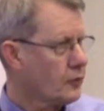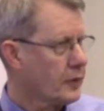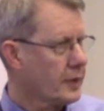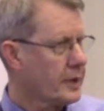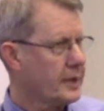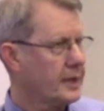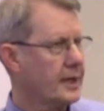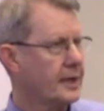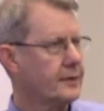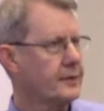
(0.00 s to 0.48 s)

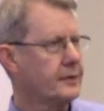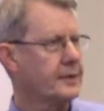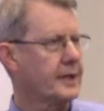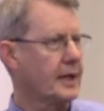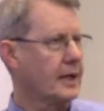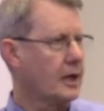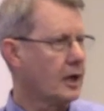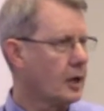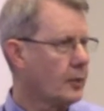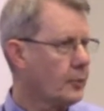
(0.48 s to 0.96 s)
one another, to
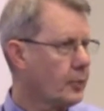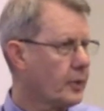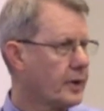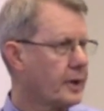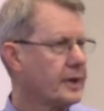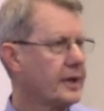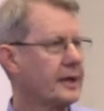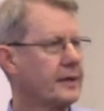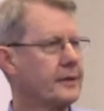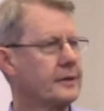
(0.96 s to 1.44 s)
help
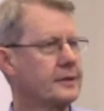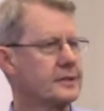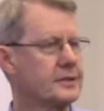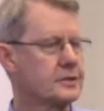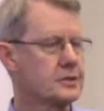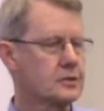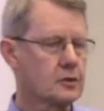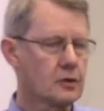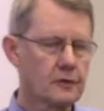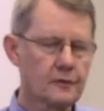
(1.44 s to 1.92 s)
one another, to
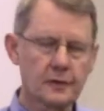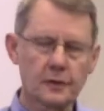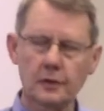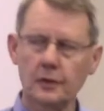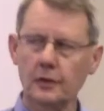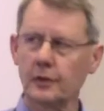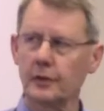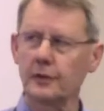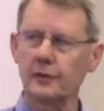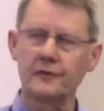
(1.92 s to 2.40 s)
serve the
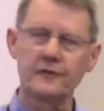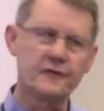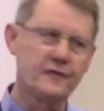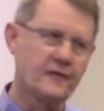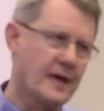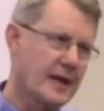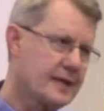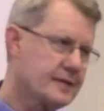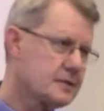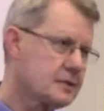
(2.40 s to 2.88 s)
Lord, to
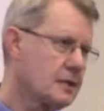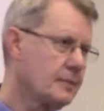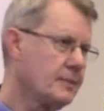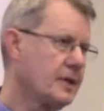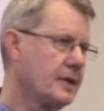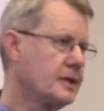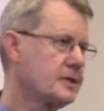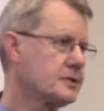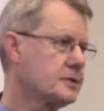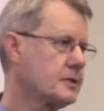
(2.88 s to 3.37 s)
advance the
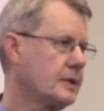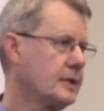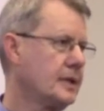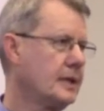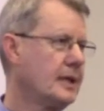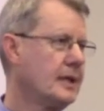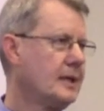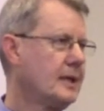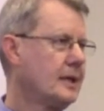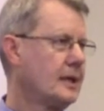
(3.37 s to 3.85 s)

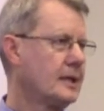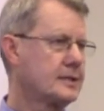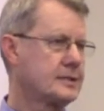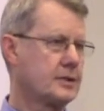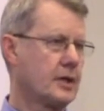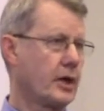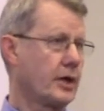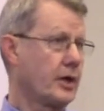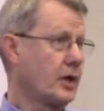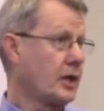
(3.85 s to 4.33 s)
ministry,
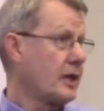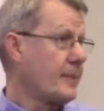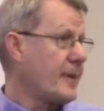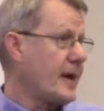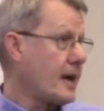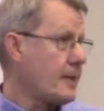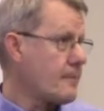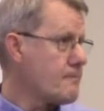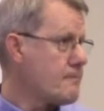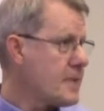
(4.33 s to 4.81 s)
it's not all
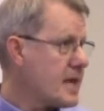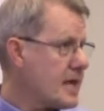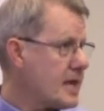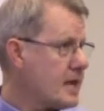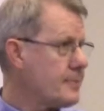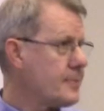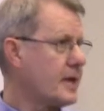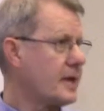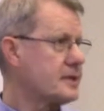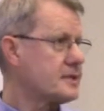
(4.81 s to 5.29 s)
about
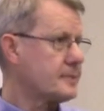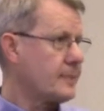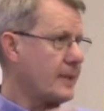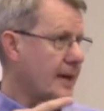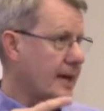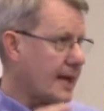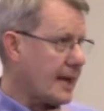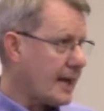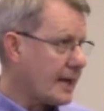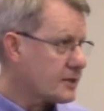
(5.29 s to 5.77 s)
me, but it's
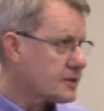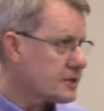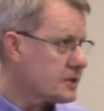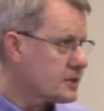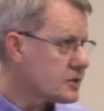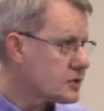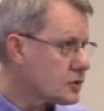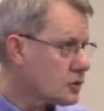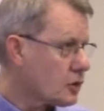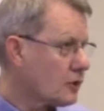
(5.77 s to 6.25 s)
about actually
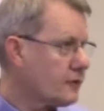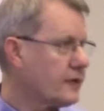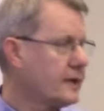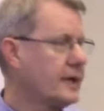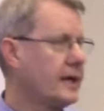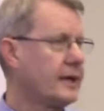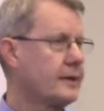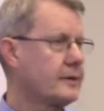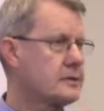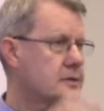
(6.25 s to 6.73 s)

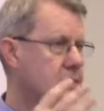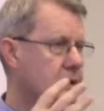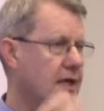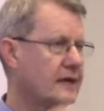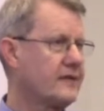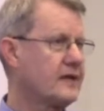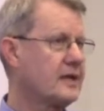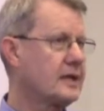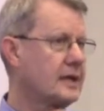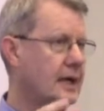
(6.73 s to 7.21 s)
serving others,
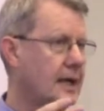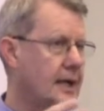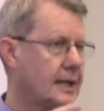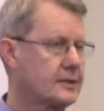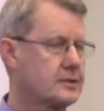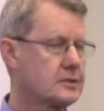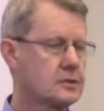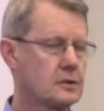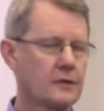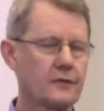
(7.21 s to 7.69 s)
loving
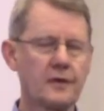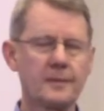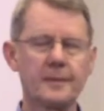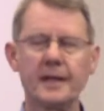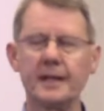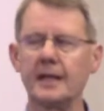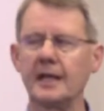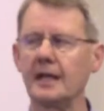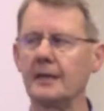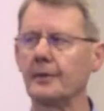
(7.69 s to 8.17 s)
God, serving
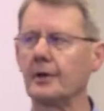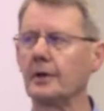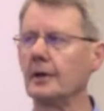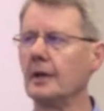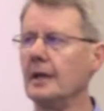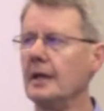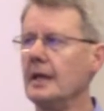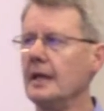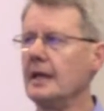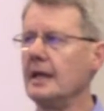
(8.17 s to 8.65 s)
my neighbor.
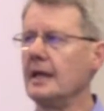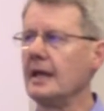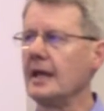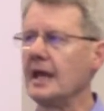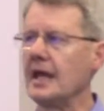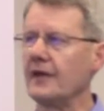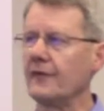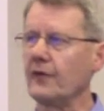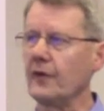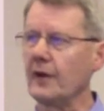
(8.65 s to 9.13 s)

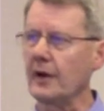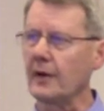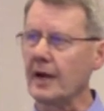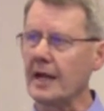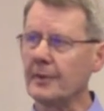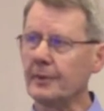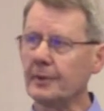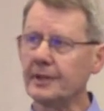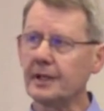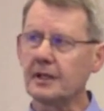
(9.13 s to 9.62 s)
And if we are
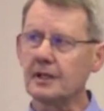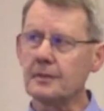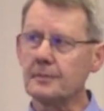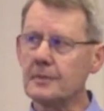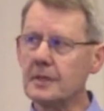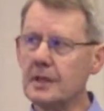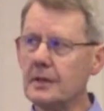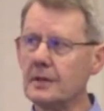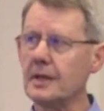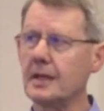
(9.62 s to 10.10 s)
able to
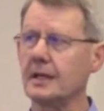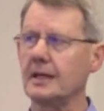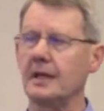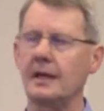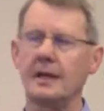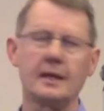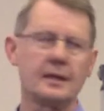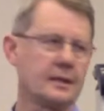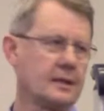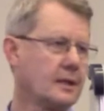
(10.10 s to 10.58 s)

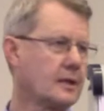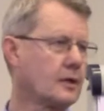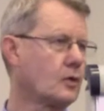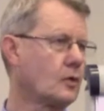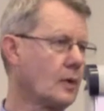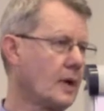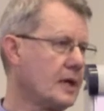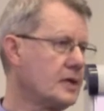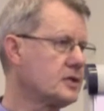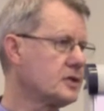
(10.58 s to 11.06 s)
communicate in a
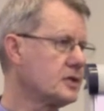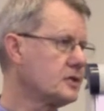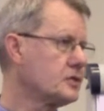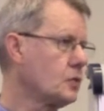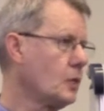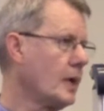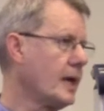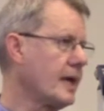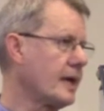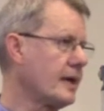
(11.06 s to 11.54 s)

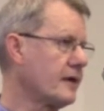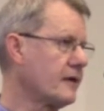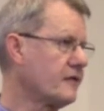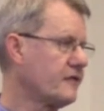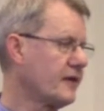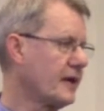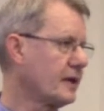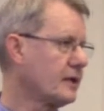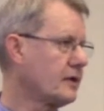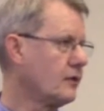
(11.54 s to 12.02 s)
gracious way, in an
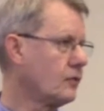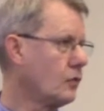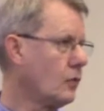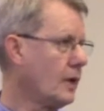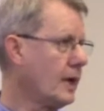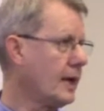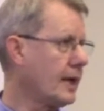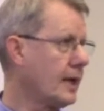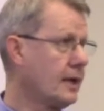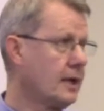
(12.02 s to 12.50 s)
effective
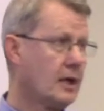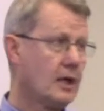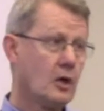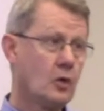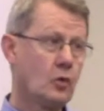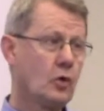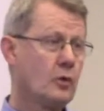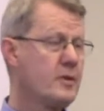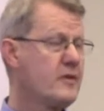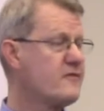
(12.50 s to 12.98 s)
way,
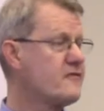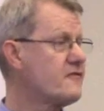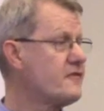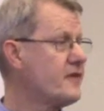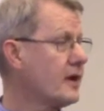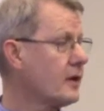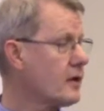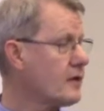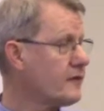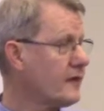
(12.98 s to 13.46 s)
we'll be
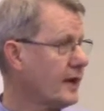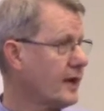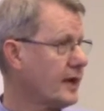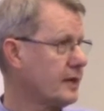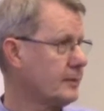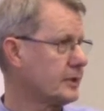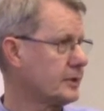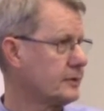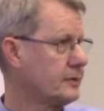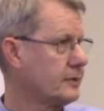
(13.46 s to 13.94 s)
very
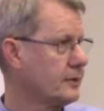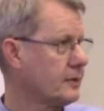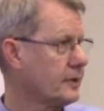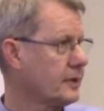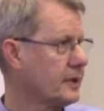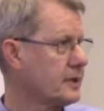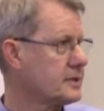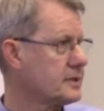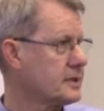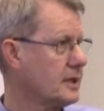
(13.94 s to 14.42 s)
valuable to an
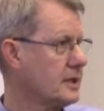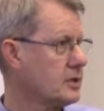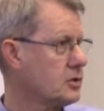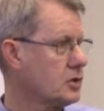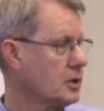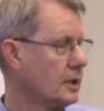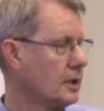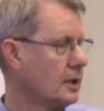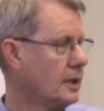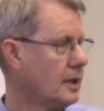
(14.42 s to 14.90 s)

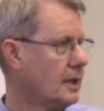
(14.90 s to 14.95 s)
organization.